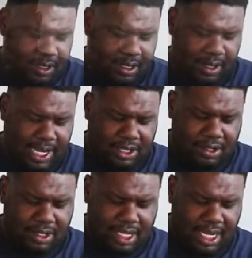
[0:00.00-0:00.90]
So as
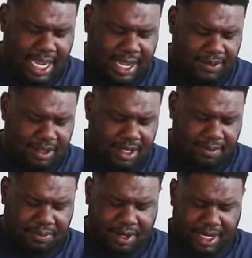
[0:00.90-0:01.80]
you see, I'm
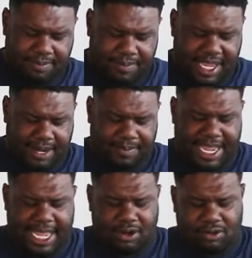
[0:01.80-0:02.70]
using pretty big
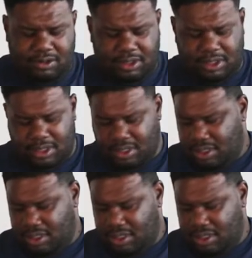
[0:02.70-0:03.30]
panels